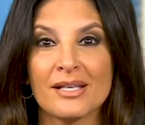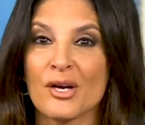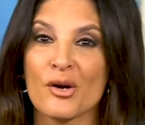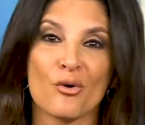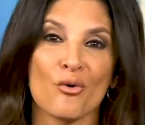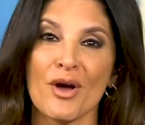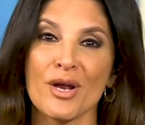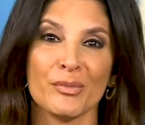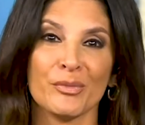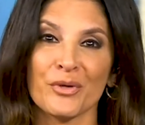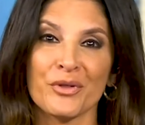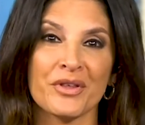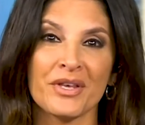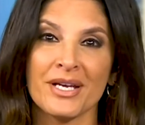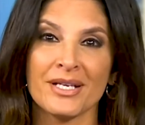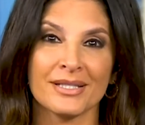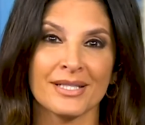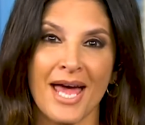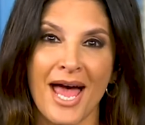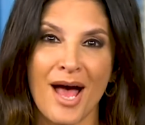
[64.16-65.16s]
incredible
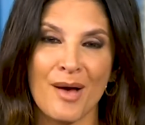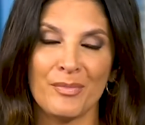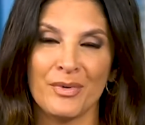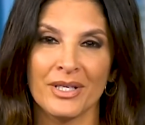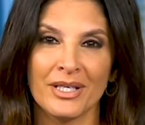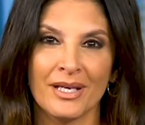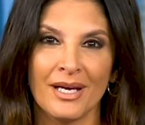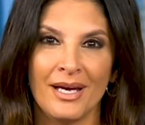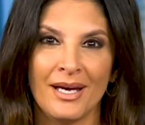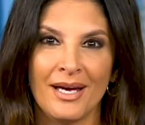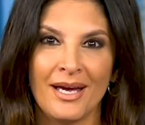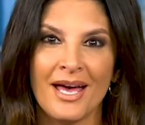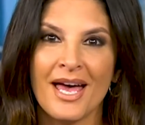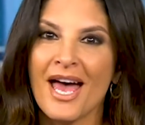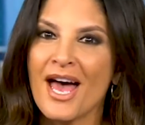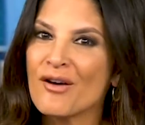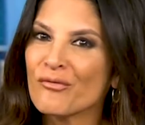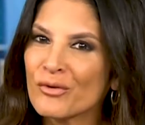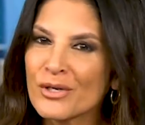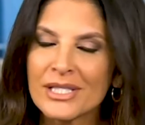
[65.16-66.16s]
things happen.
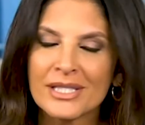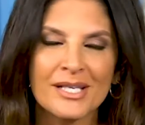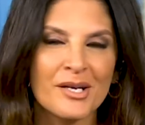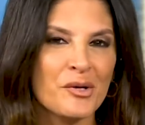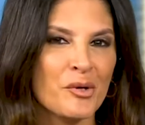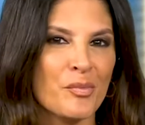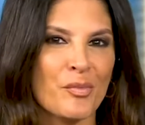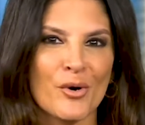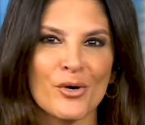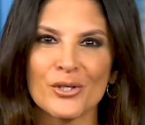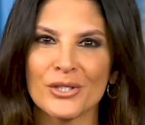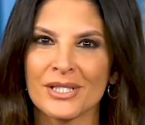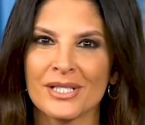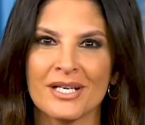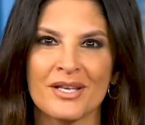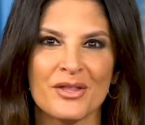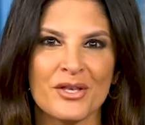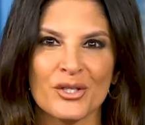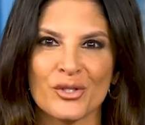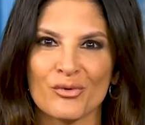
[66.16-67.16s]
Every single
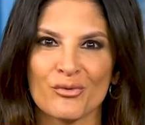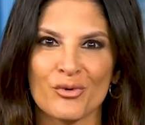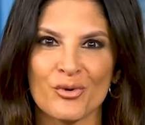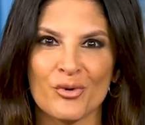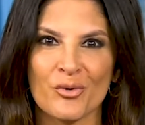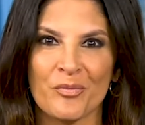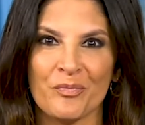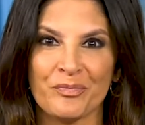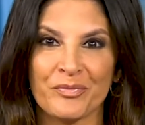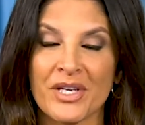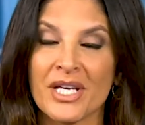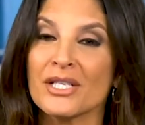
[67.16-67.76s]
person in this room